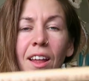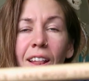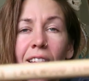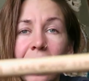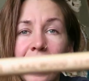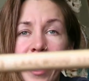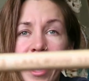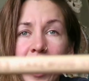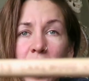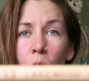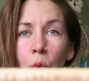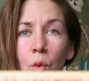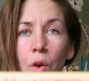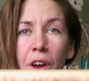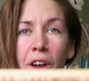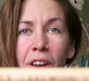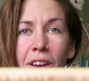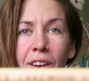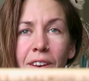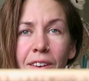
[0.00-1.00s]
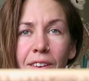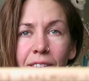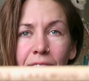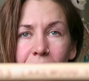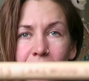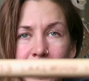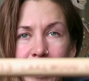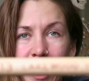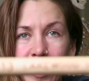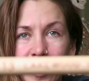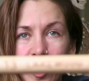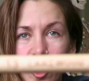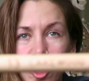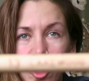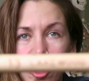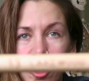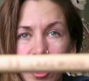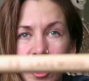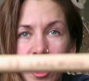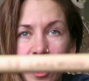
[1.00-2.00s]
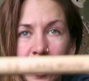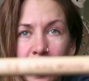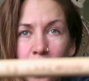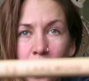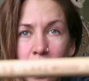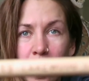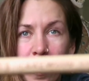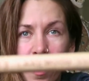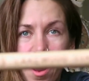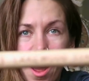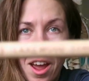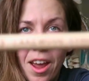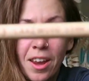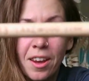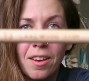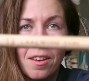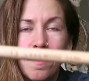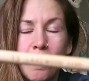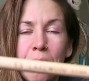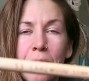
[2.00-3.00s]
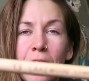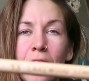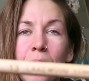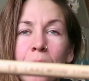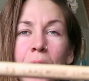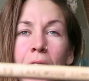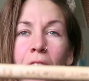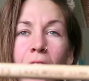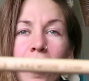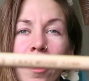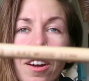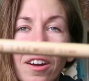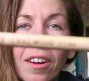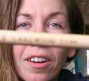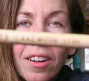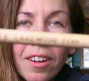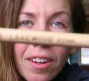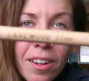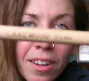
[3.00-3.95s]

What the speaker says: Lakewood size 13 or 9 millimeter